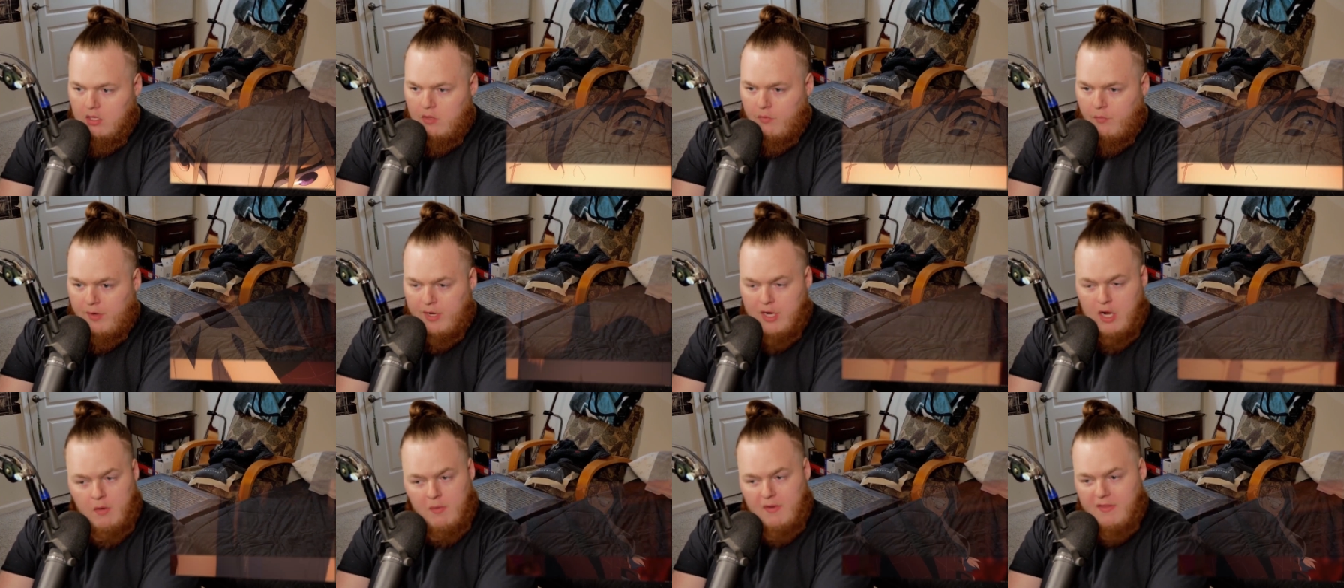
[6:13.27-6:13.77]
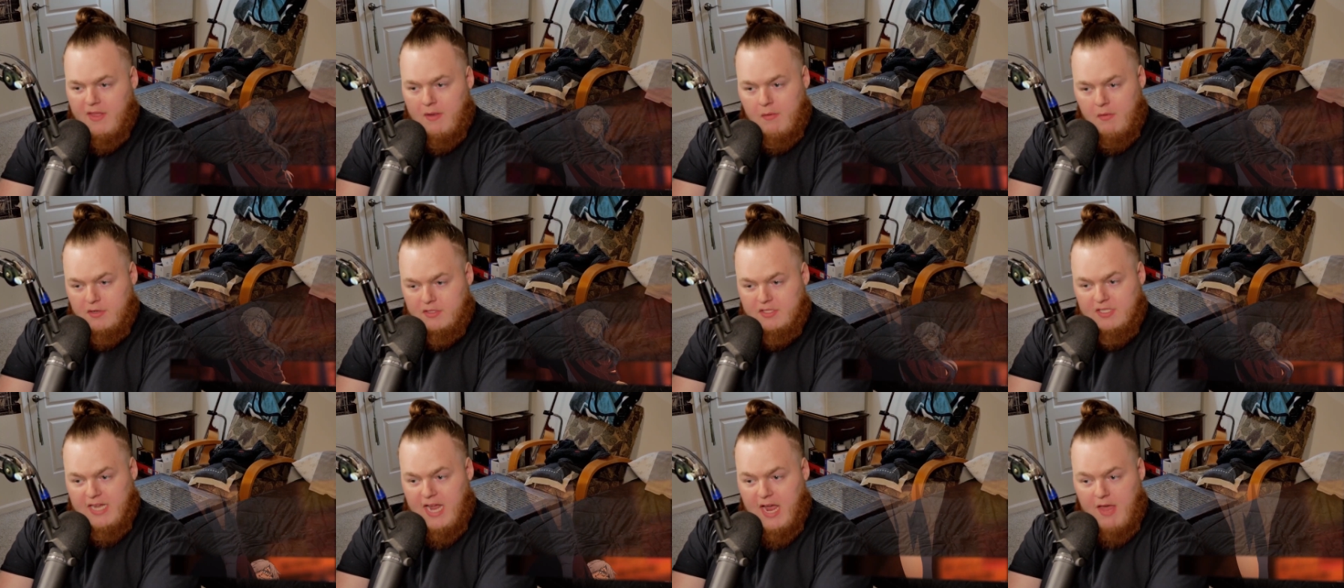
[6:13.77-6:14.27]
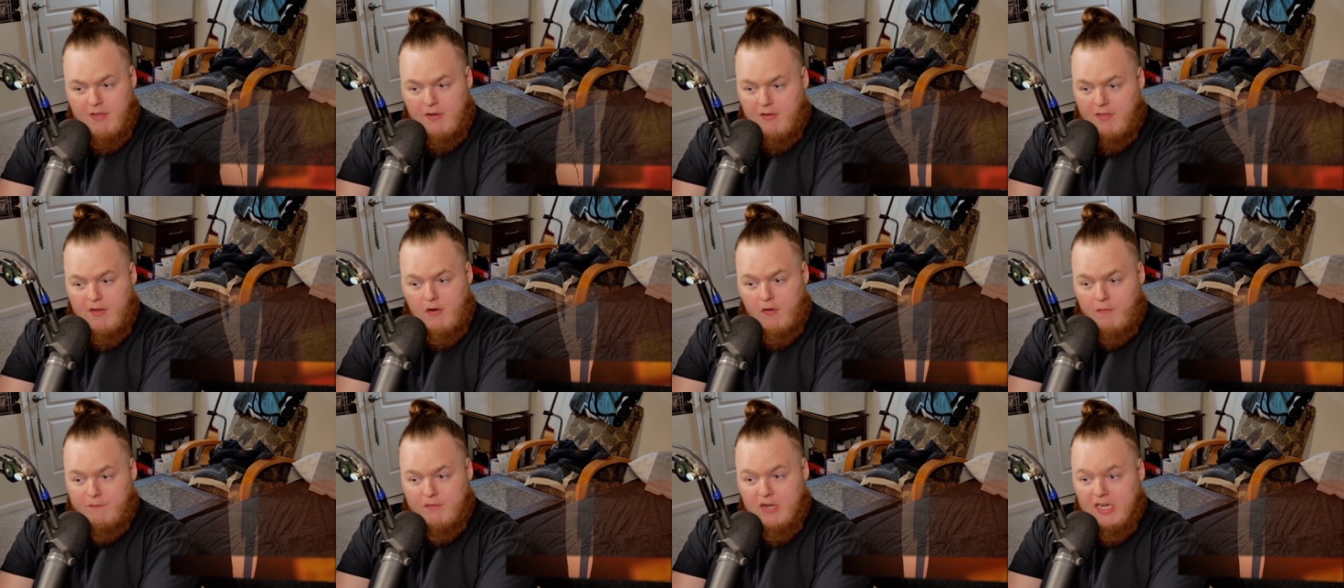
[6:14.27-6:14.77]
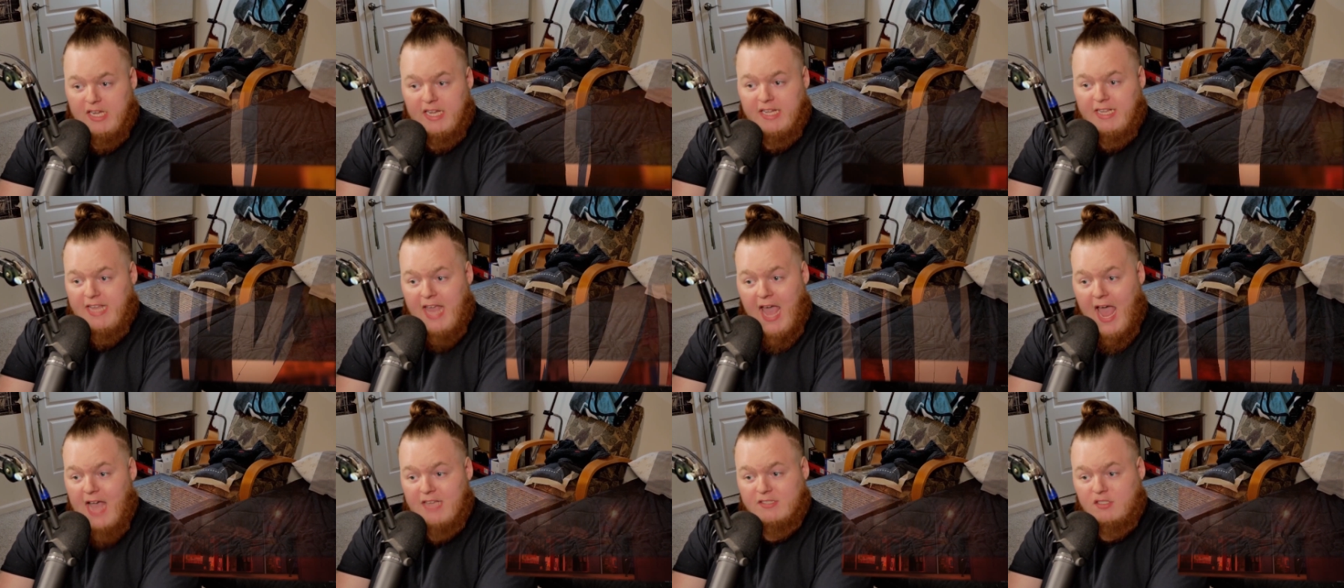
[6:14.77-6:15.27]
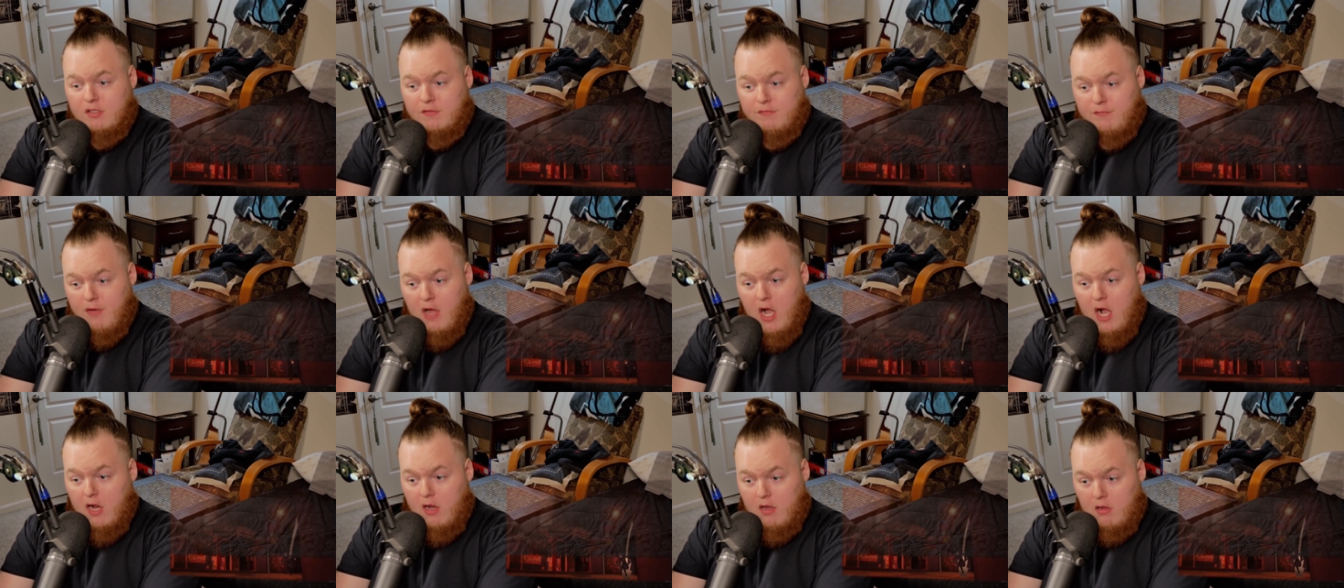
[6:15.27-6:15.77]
We know when they were together, they were fucking gas as fuck.